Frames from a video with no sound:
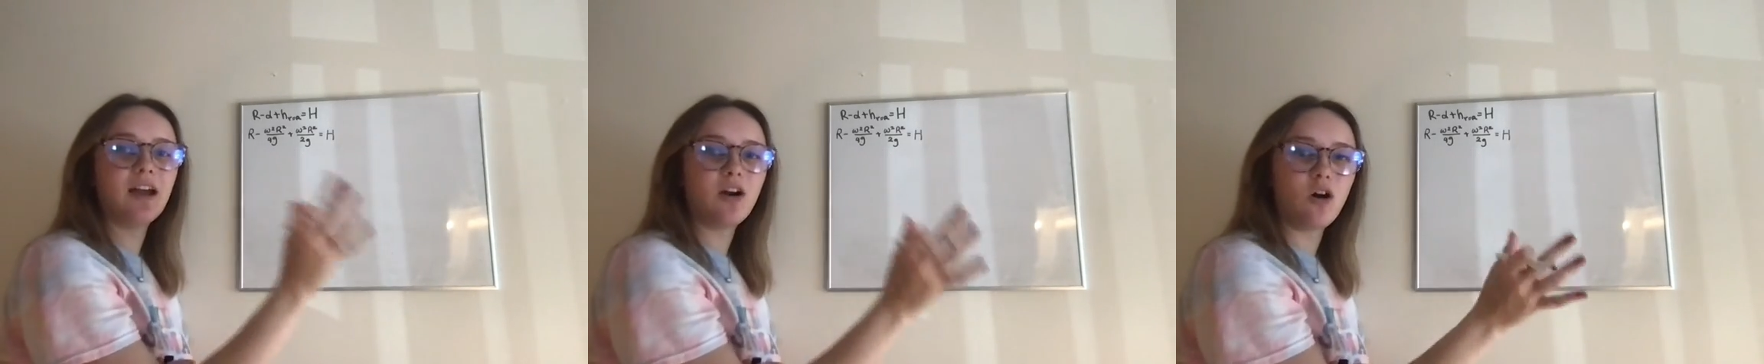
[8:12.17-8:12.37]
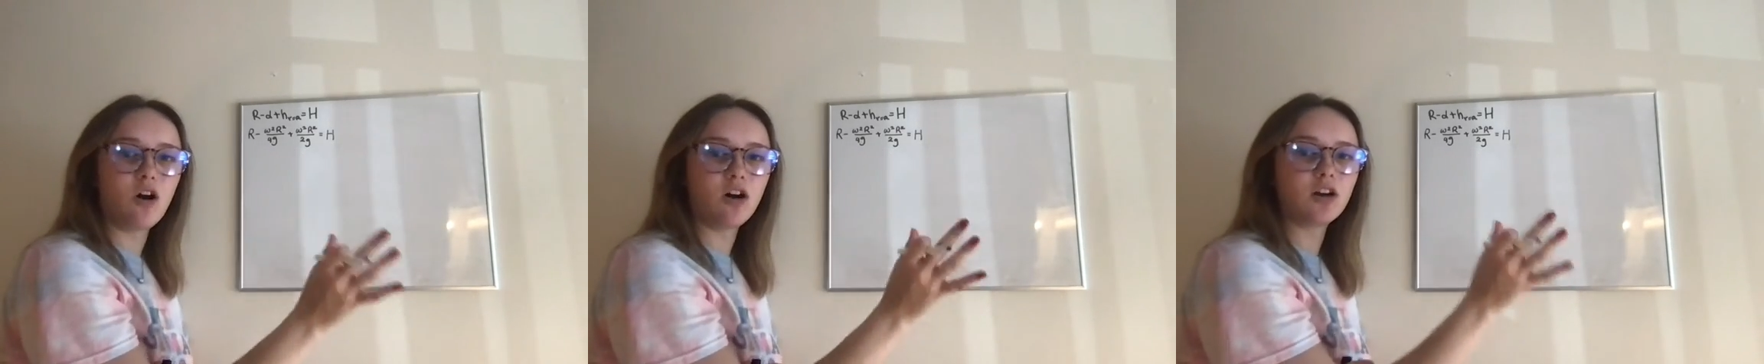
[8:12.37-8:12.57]

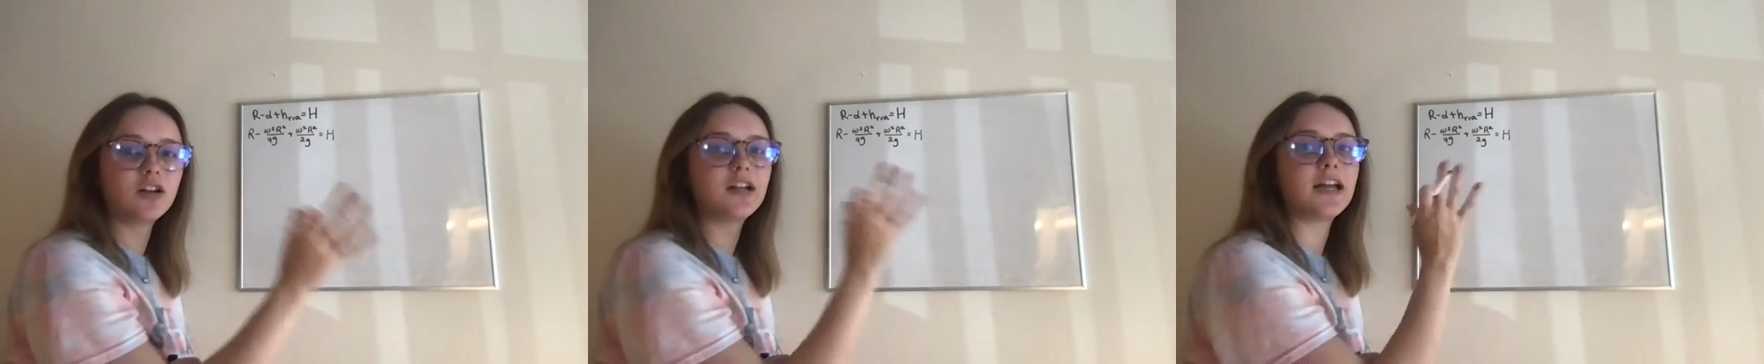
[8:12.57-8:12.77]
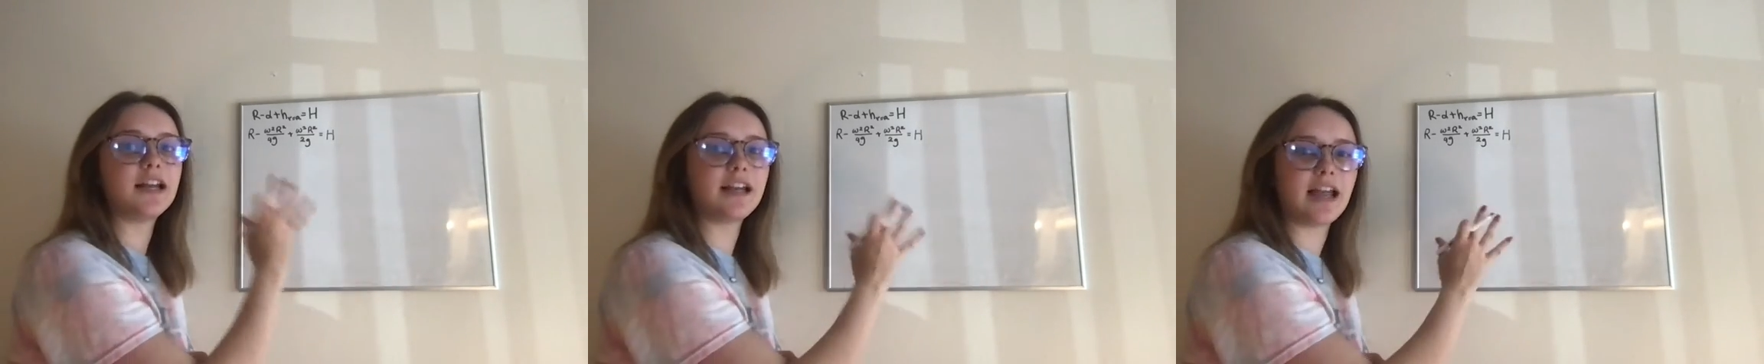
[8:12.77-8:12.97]
r
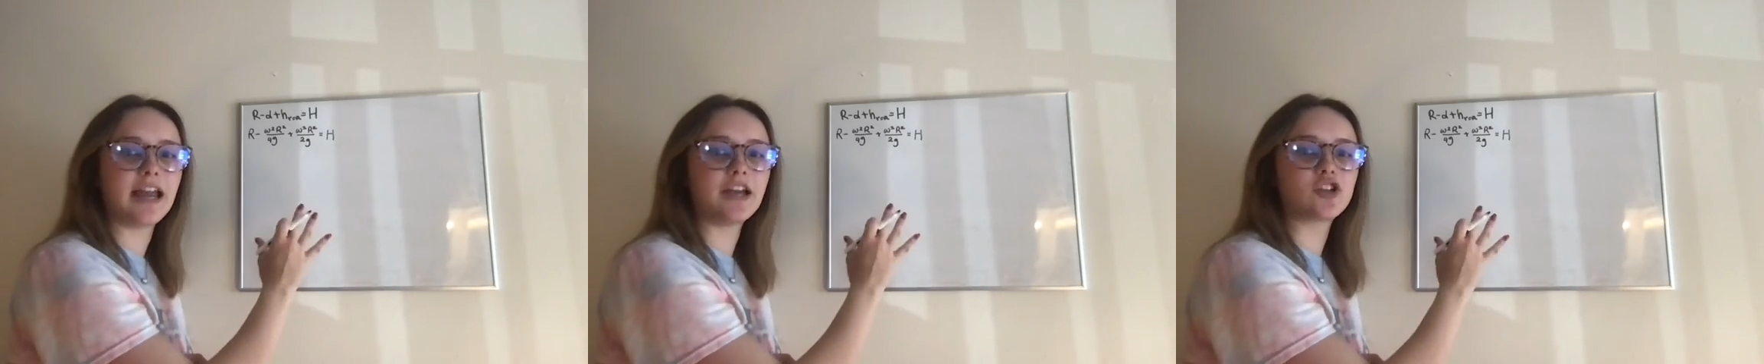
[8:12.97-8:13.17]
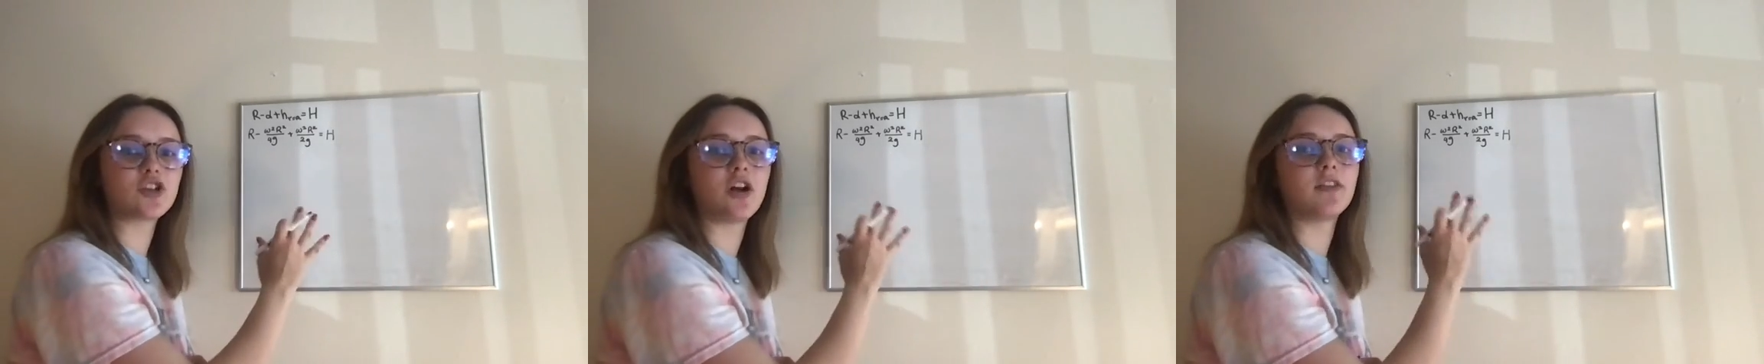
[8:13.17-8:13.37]
and
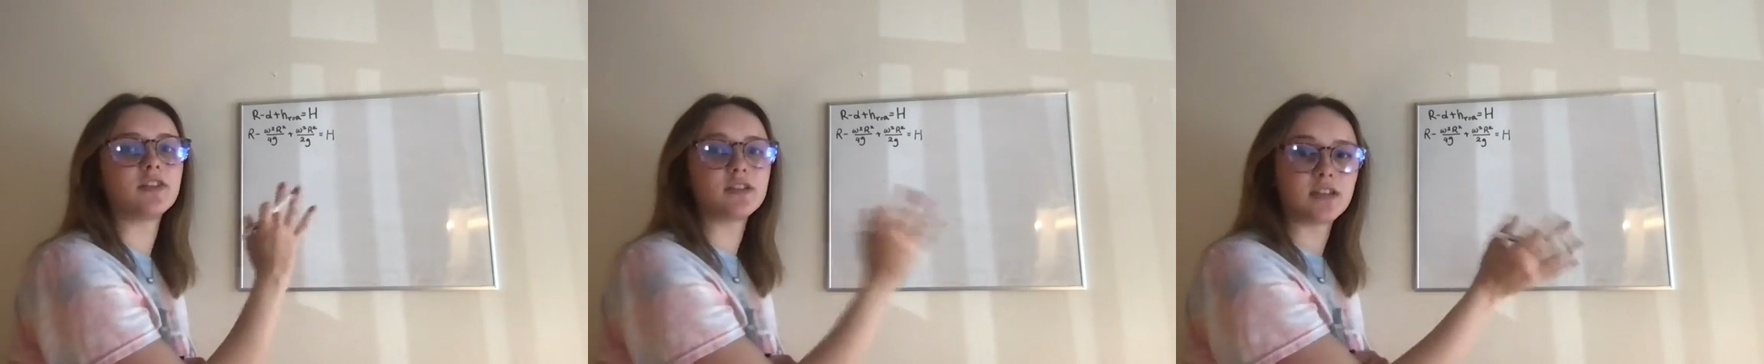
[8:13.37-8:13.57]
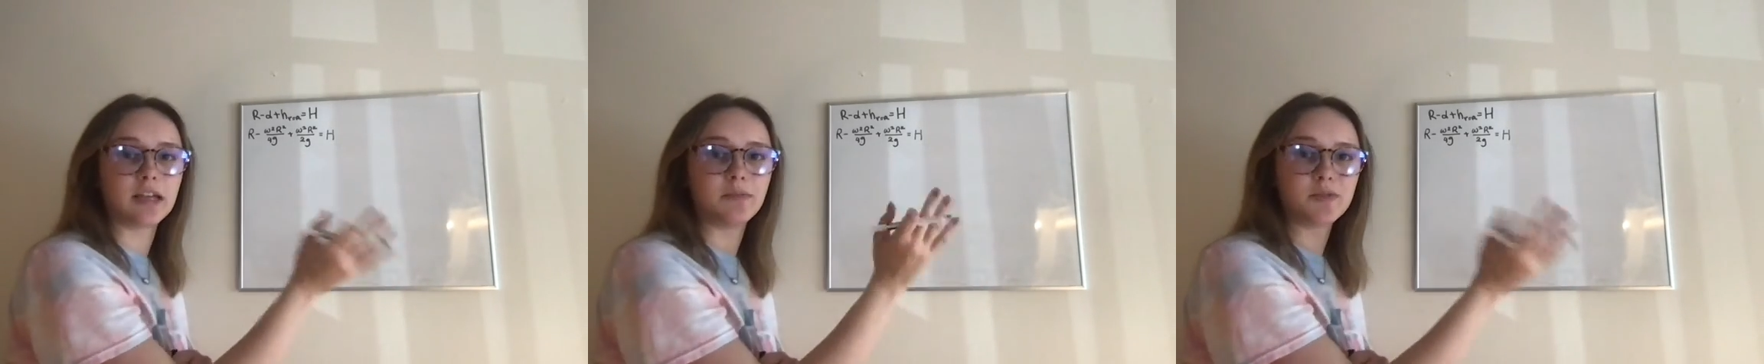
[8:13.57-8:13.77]
h on the
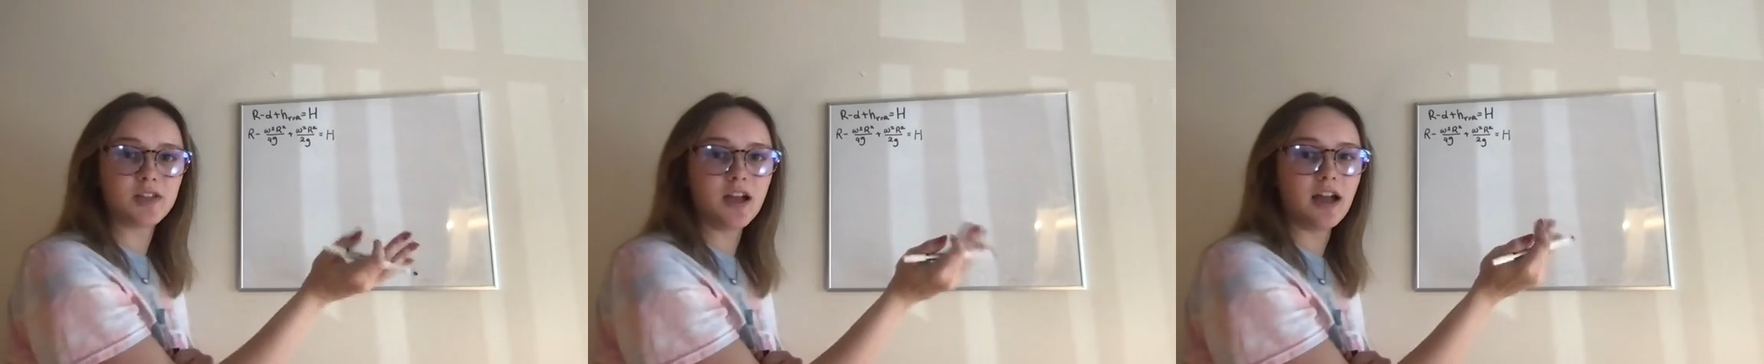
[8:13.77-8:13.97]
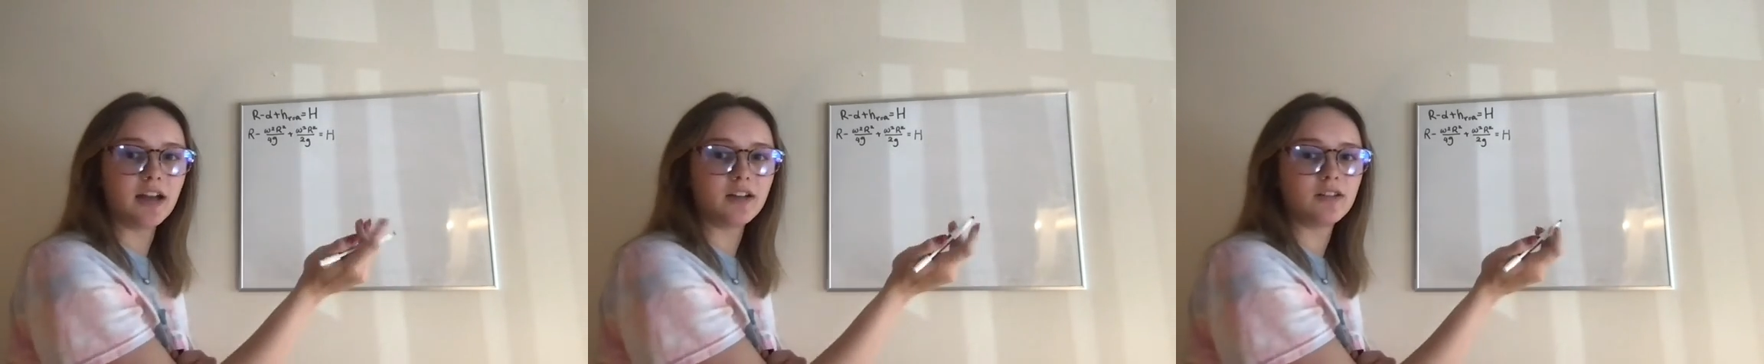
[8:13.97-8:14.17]
same side.